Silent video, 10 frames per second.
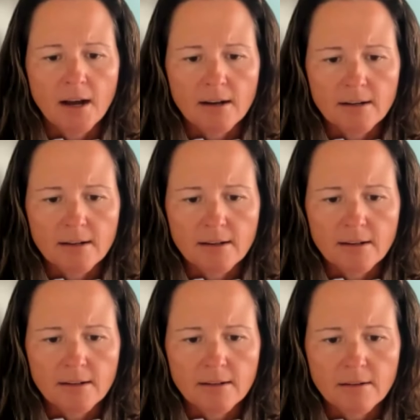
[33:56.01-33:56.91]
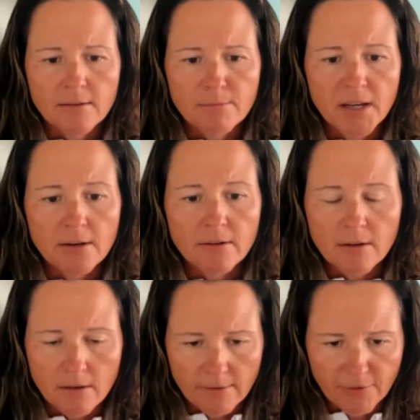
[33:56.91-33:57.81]
But
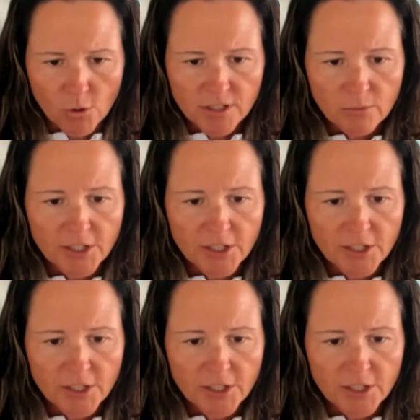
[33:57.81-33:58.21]
of course,